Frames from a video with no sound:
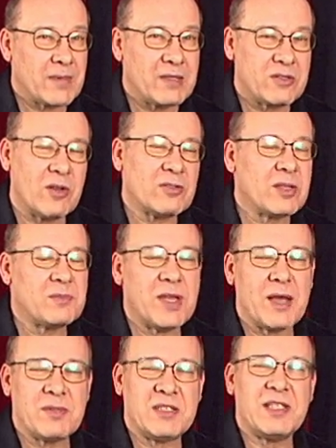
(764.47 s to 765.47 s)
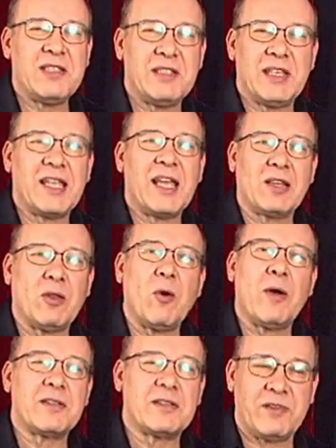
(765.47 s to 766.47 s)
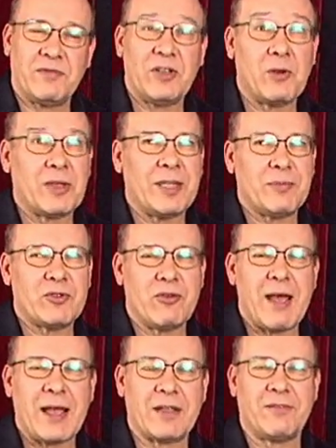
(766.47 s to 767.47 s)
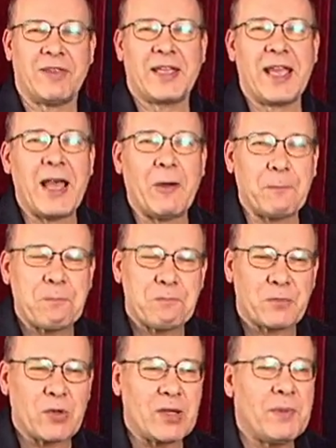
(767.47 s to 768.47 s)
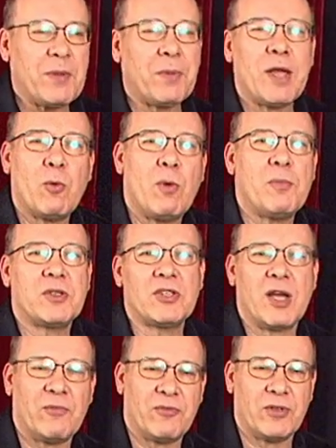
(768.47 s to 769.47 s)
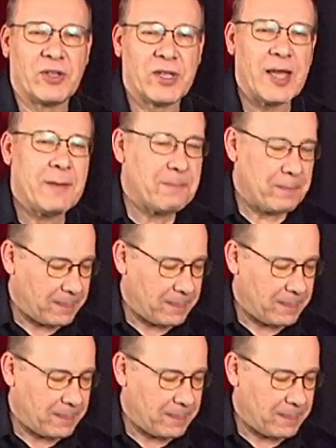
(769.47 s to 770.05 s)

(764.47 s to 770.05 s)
So sometimes it's easy to get lost if you don't keep track of the count. Okay, let me play it one more time for you, okay?